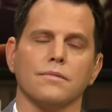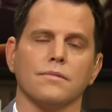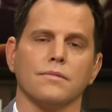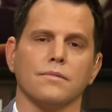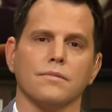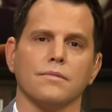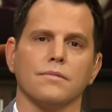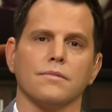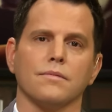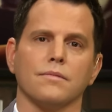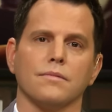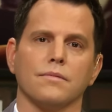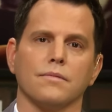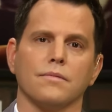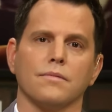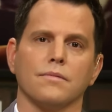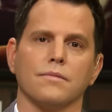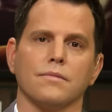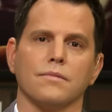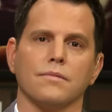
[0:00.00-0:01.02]

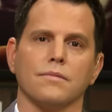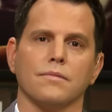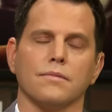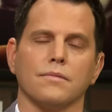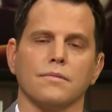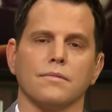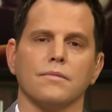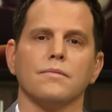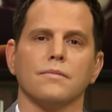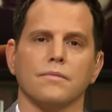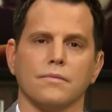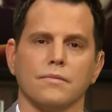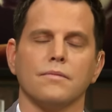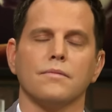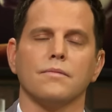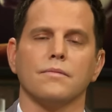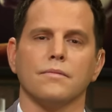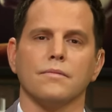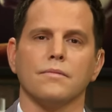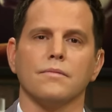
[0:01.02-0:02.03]

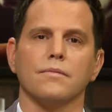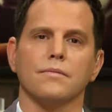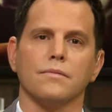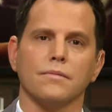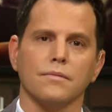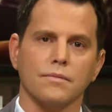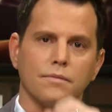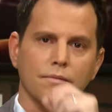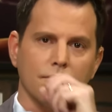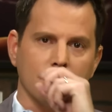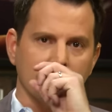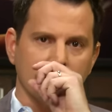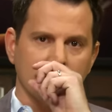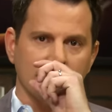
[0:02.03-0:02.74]
This person isn't speaking.